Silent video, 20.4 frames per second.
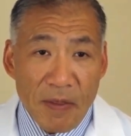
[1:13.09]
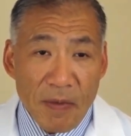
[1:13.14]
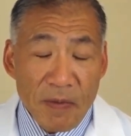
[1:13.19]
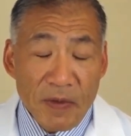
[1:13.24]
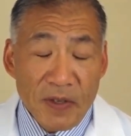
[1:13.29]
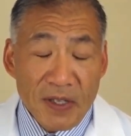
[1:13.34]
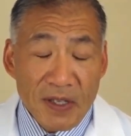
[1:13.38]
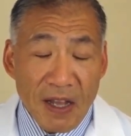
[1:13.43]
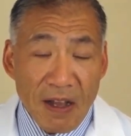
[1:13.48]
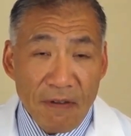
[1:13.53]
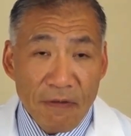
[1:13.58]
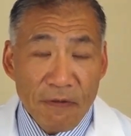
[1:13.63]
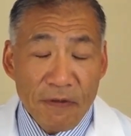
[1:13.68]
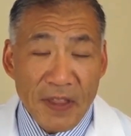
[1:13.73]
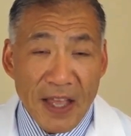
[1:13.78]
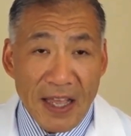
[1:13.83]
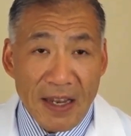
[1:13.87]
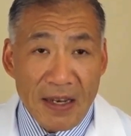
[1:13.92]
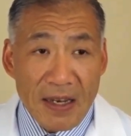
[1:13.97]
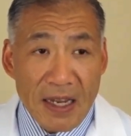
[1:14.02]
stuff
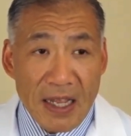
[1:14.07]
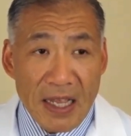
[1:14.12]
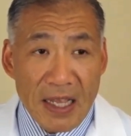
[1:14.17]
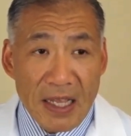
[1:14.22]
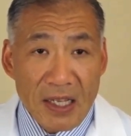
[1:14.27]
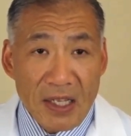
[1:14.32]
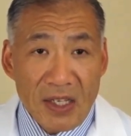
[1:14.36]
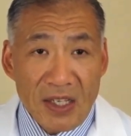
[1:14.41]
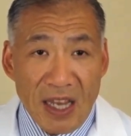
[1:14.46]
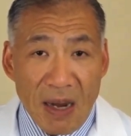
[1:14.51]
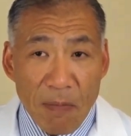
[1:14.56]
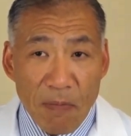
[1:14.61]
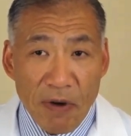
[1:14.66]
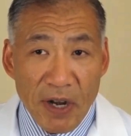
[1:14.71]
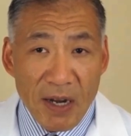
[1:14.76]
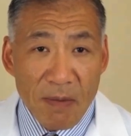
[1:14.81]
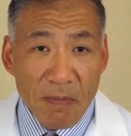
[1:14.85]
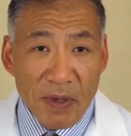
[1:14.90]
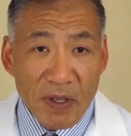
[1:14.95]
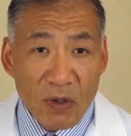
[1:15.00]
that is
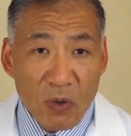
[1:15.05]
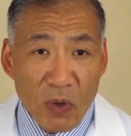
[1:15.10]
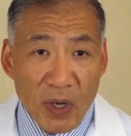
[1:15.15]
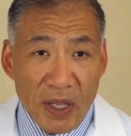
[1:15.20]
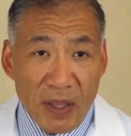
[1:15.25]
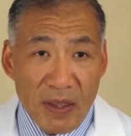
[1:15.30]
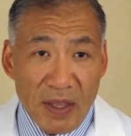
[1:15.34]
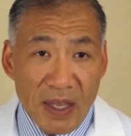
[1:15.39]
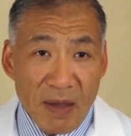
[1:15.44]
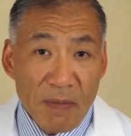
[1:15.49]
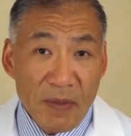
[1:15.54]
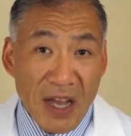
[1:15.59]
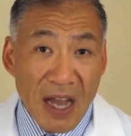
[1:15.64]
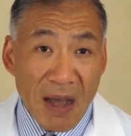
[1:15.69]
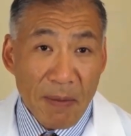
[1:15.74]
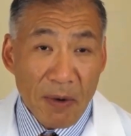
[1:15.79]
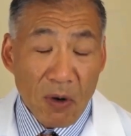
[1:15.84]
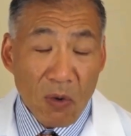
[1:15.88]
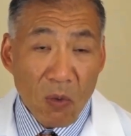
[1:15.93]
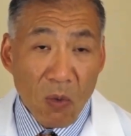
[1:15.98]
separated between the
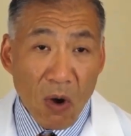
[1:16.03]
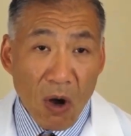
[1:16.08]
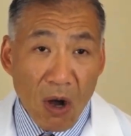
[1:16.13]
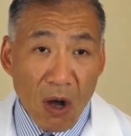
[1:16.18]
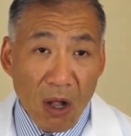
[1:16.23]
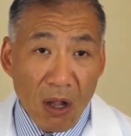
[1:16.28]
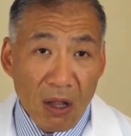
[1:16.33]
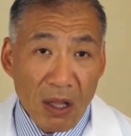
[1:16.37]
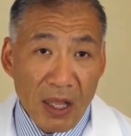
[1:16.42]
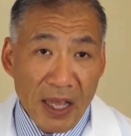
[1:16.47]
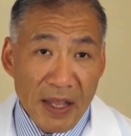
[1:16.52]
abdominal wall